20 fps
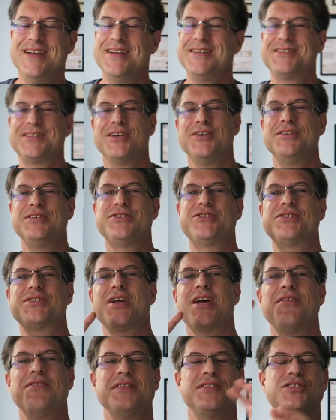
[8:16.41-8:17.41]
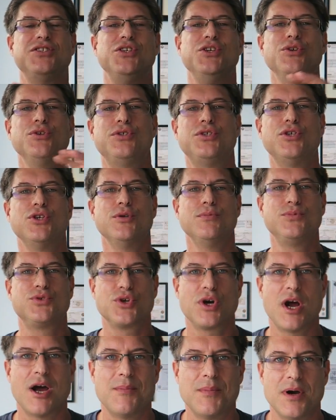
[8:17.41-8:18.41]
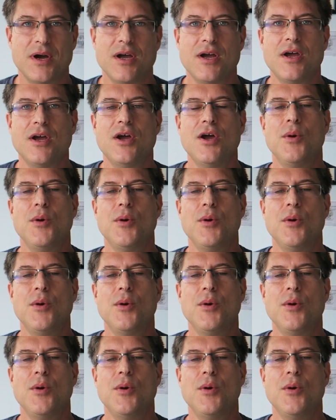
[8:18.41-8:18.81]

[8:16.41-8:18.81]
So there's just all this YouTube drama,